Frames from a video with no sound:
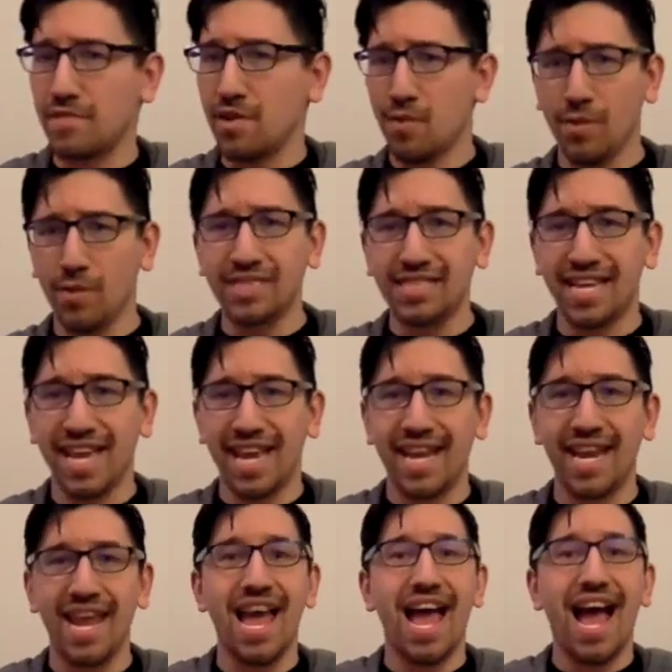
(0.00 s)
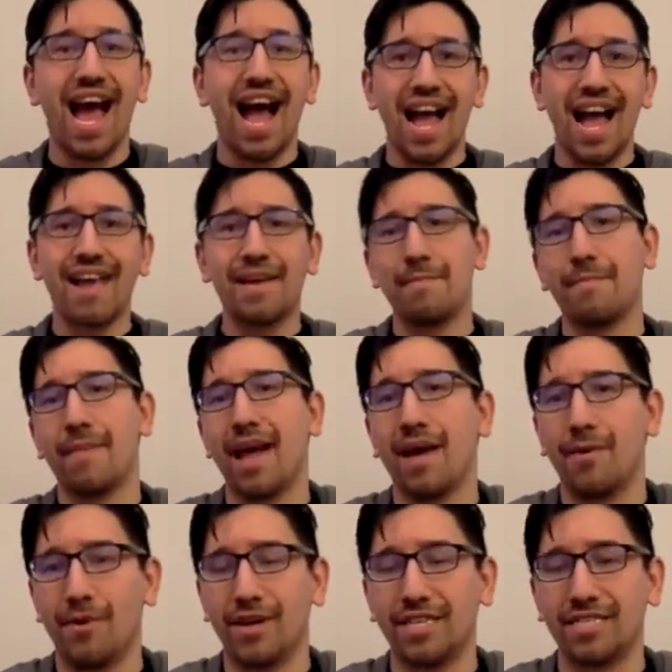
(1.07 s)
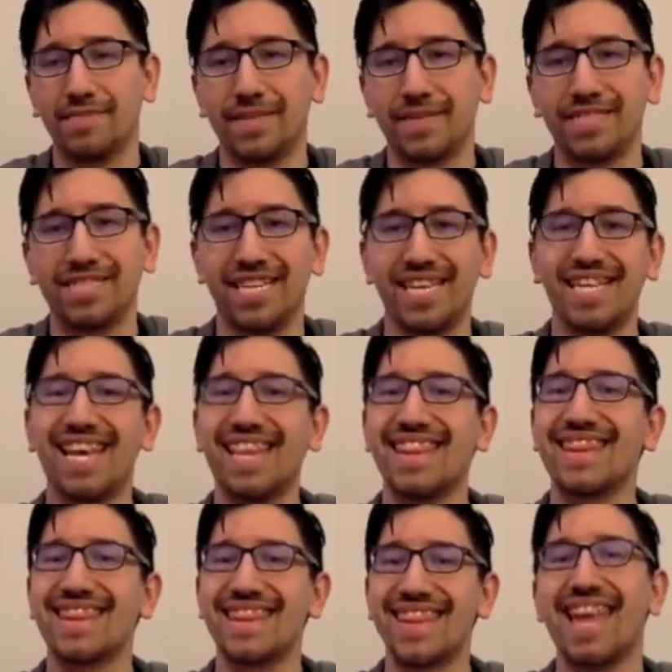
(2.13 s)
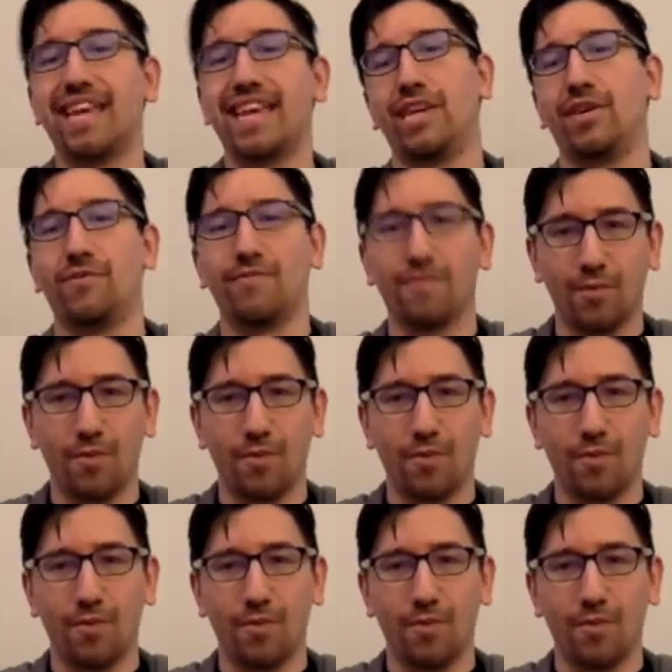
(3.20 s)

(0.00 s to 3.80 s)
Once again, I am Matt Wozbinski, and thank you for